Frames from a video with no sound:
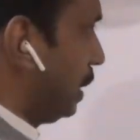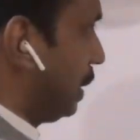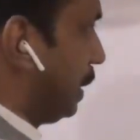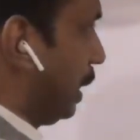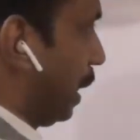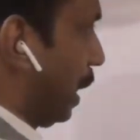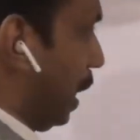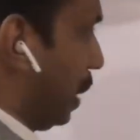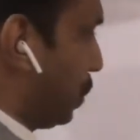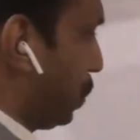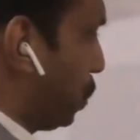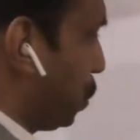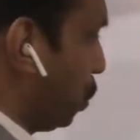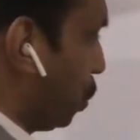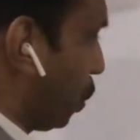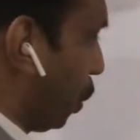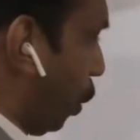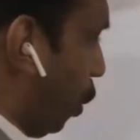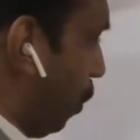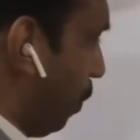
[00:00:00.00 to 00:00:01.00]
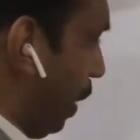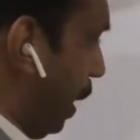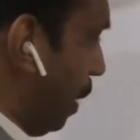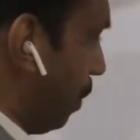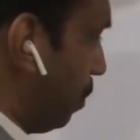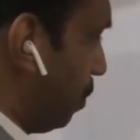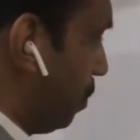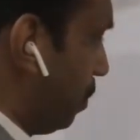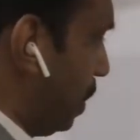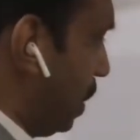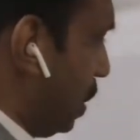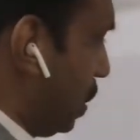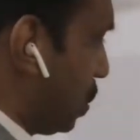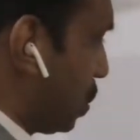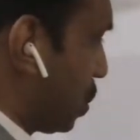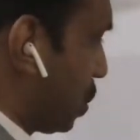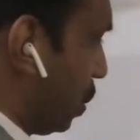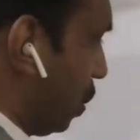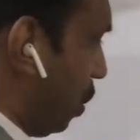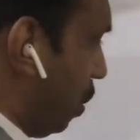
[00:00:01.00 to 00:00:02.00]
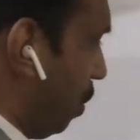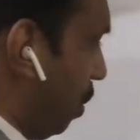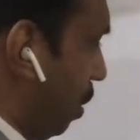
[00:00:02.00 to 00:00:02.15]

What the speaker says: There are 2 chromium. So,